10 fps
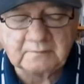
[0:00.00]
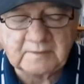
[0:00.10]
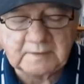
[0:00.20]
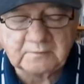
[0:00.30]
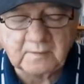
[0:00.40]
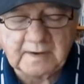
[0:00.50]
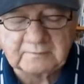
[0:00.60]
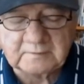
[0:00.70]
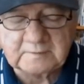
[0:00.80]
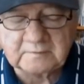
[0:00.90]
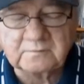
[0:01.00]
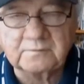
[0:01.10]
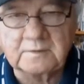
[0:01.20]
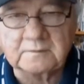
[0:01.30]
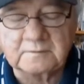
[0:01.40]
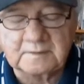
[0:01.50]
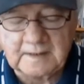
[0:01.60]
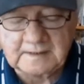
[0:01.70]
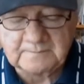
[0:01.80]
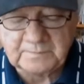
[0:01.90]
of any driver in this field
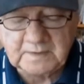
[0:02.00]
tonight.